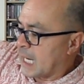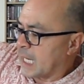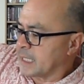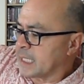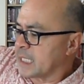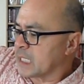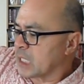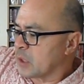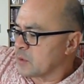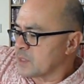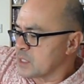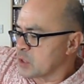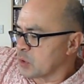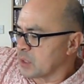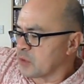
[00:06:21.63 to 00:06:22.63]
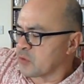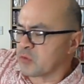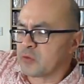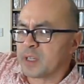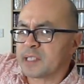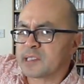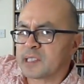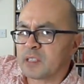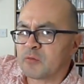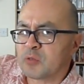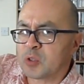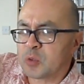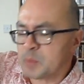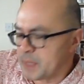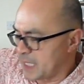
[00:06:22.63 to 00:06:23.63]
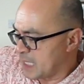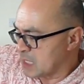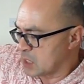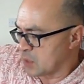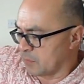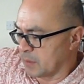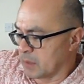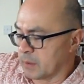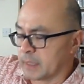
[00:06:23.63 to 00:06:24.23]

and then it goes into a dressing room interview.